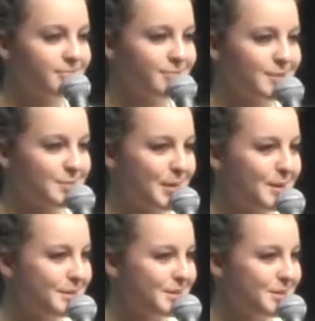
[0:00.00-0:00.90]
was
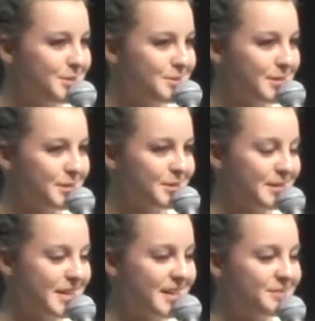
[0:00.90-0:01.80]
probably 2 or
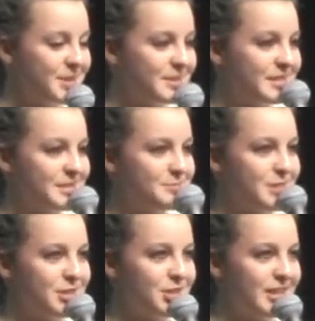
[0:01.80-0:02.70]
3, and we went to
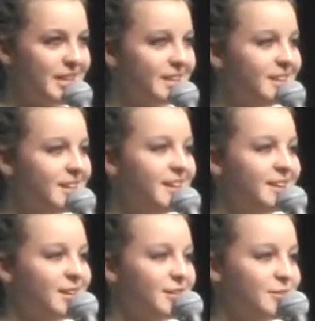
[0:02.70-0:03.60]
Michigan
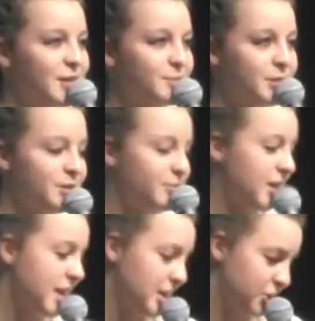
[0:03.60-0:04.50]
on a family
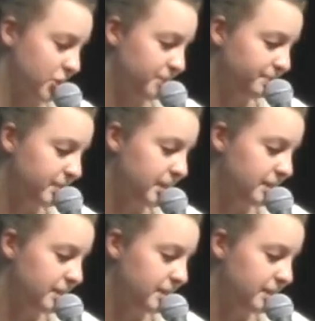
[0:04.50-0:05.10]
vacation.